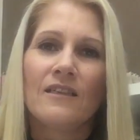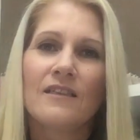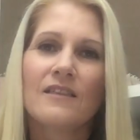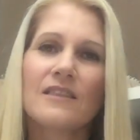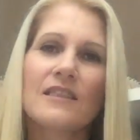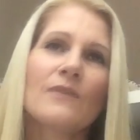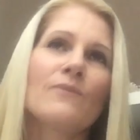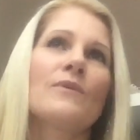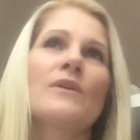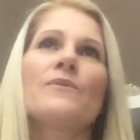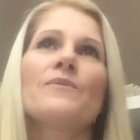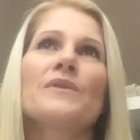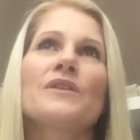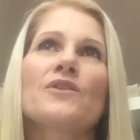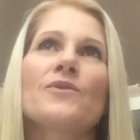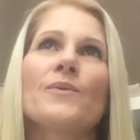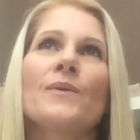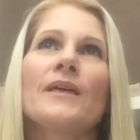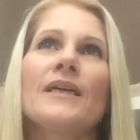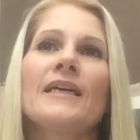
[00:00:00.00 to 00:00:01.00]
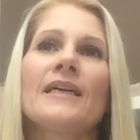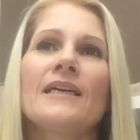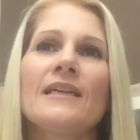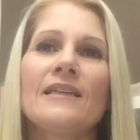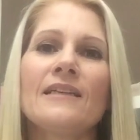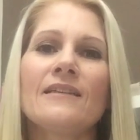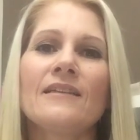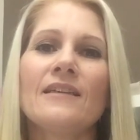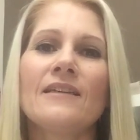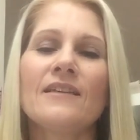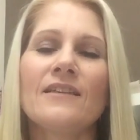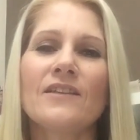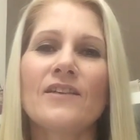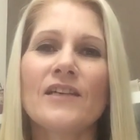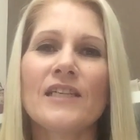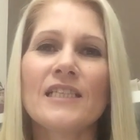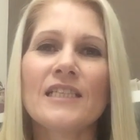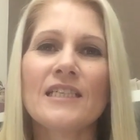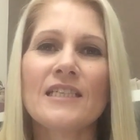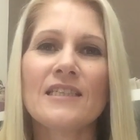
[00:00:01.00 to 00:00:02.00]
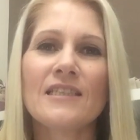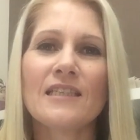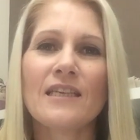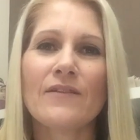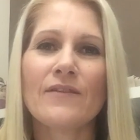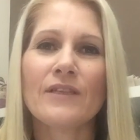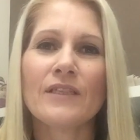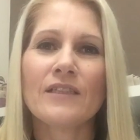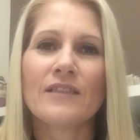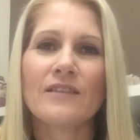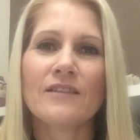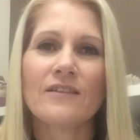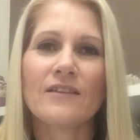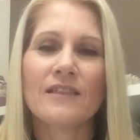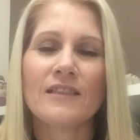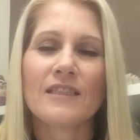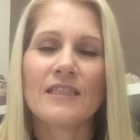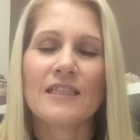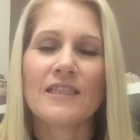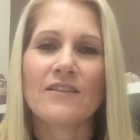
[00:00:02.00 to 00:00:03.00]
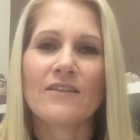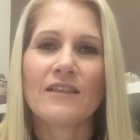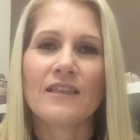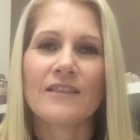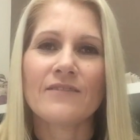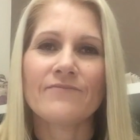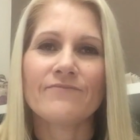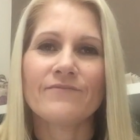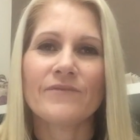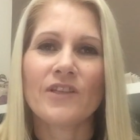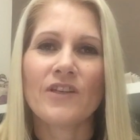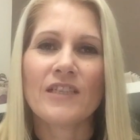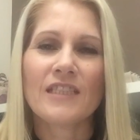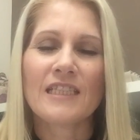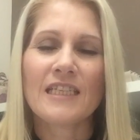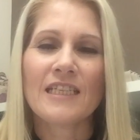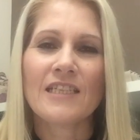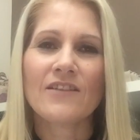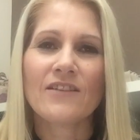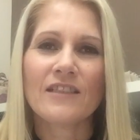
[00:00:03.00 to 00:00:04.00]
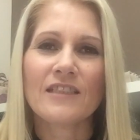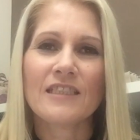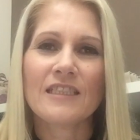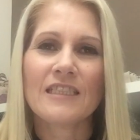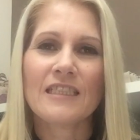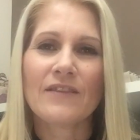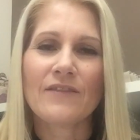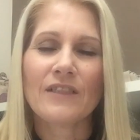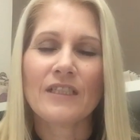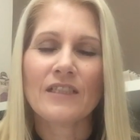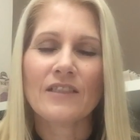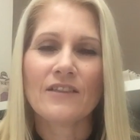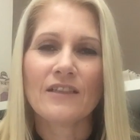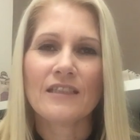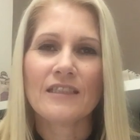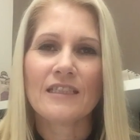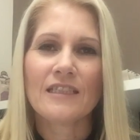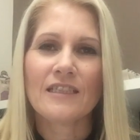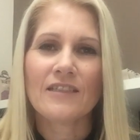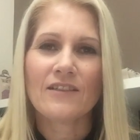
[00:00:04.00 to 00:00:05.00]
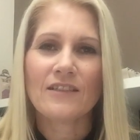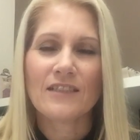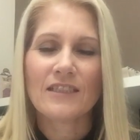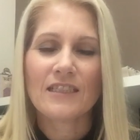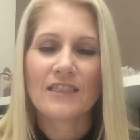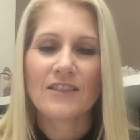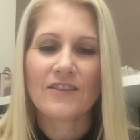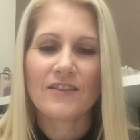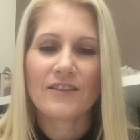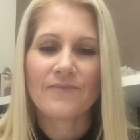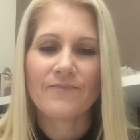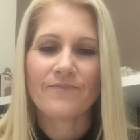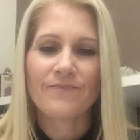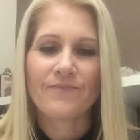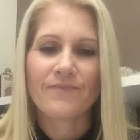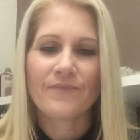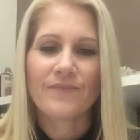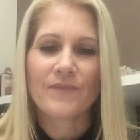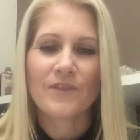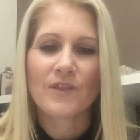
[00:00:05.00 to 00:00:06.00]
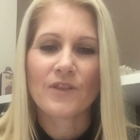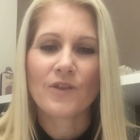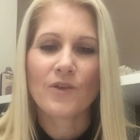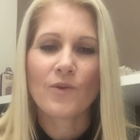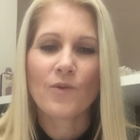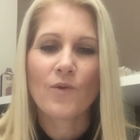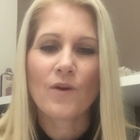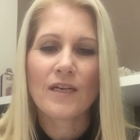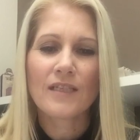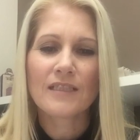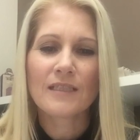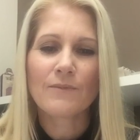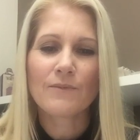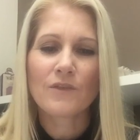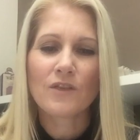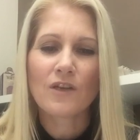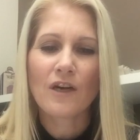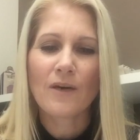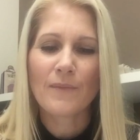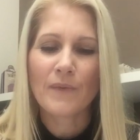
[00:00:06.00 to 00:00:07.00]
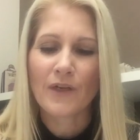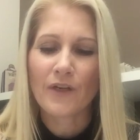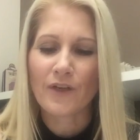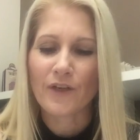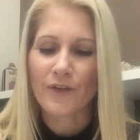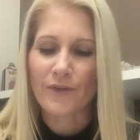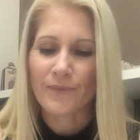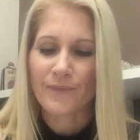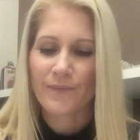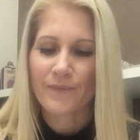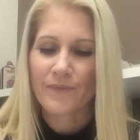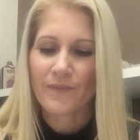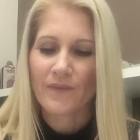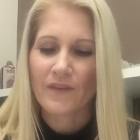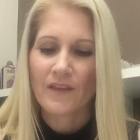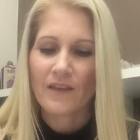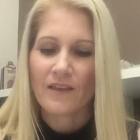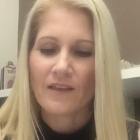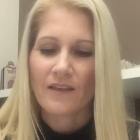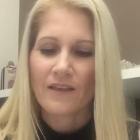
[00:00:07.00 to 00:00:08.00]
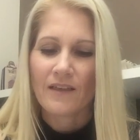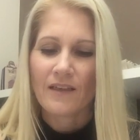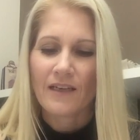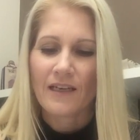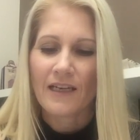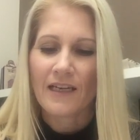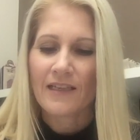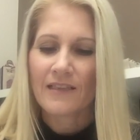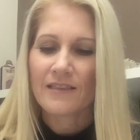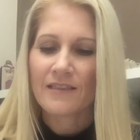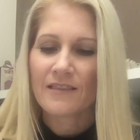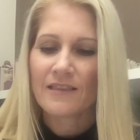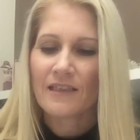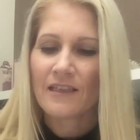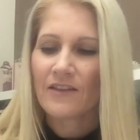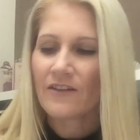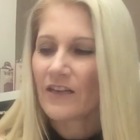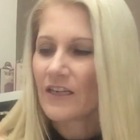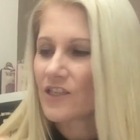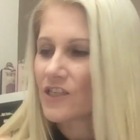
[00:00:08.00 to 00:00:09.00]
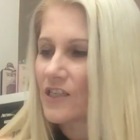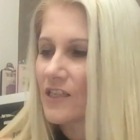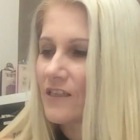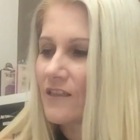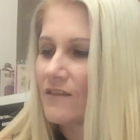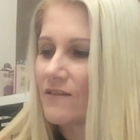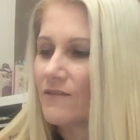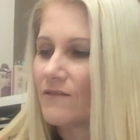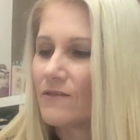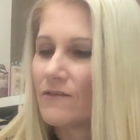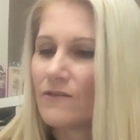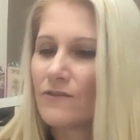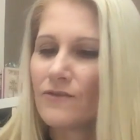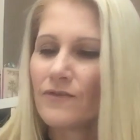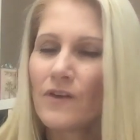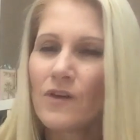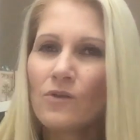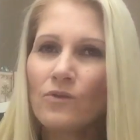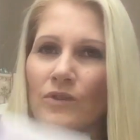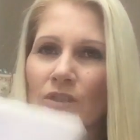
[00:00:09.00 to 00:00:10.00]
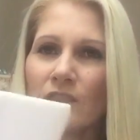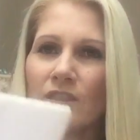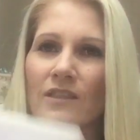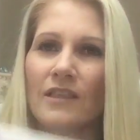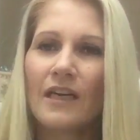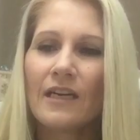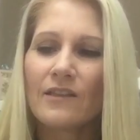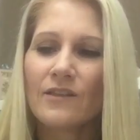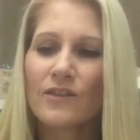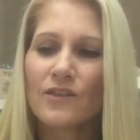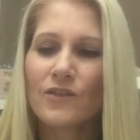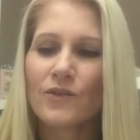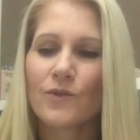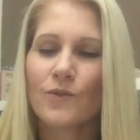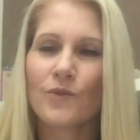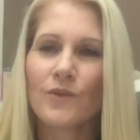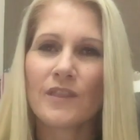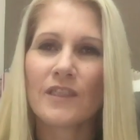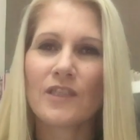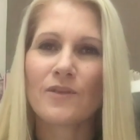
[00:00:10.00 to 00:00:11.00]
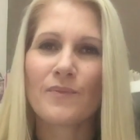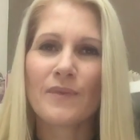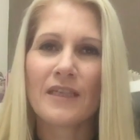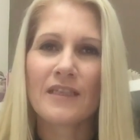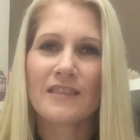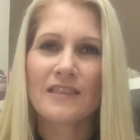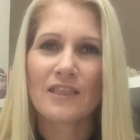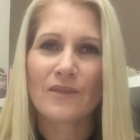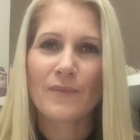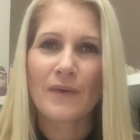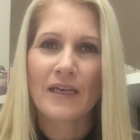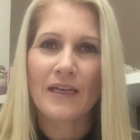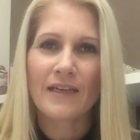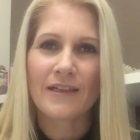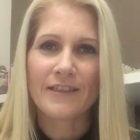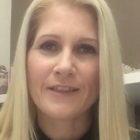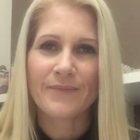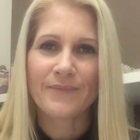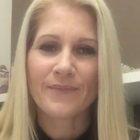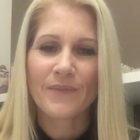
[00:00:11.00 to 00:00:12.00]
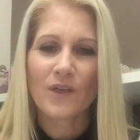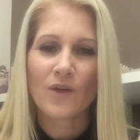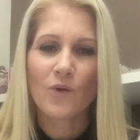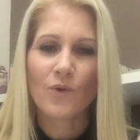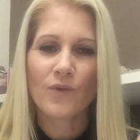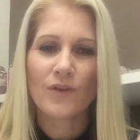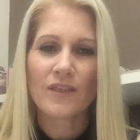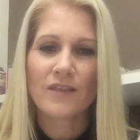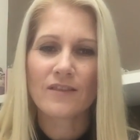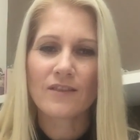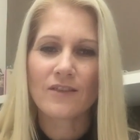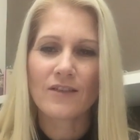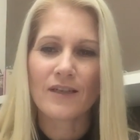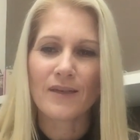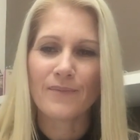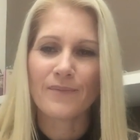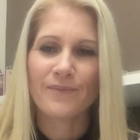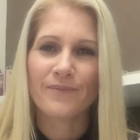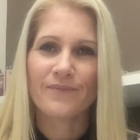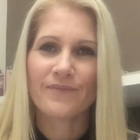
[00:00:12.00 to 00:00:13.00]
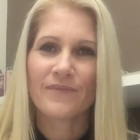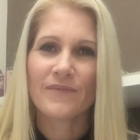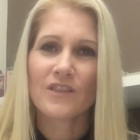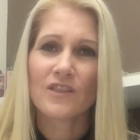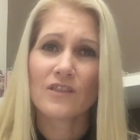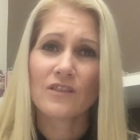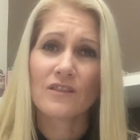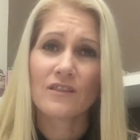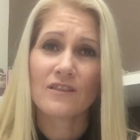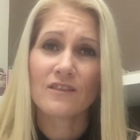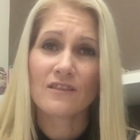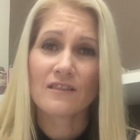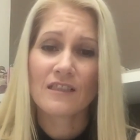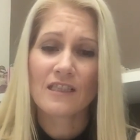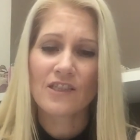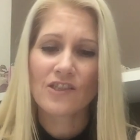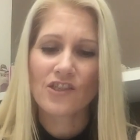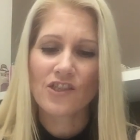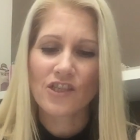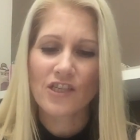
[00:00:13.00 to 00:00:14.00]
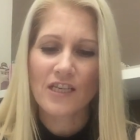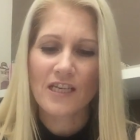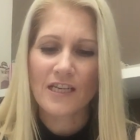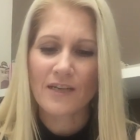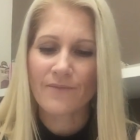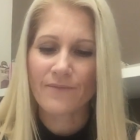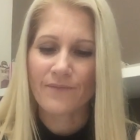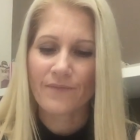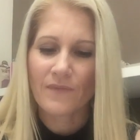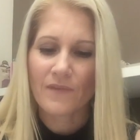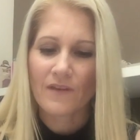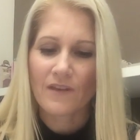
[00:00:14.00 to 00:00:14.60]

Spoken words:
somewhere between 97 and 99, 1997 and 1999. So quite some time ago. And they're actually folded and stored in a plastic bag all this time. Just such a shame.